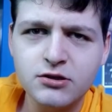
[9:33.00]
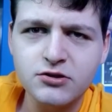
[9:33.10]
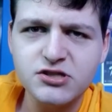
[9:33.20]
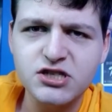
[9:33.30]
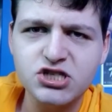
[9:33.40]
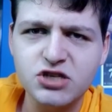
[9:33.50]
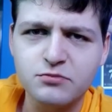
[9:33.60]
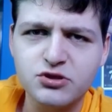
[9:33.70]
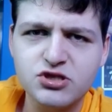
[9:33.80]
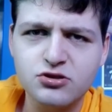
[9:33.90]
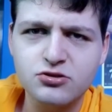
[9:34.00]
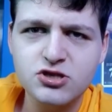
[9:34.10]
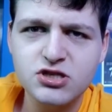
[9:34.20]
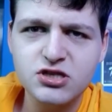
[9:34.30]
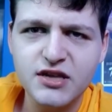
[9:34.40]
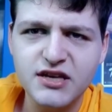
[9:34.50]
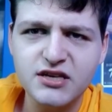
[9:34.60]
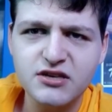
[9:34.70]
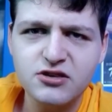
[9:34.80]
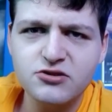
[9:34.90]
They're such imbeciles.
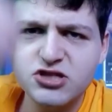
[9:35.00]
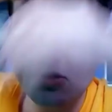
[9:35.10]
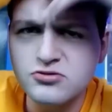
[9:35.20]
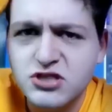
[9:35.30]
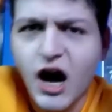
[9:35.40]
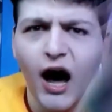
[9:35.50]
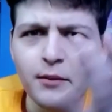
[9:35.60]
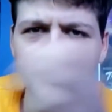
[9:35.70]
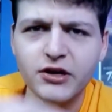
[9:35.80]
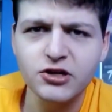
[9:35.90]
They're so dumb!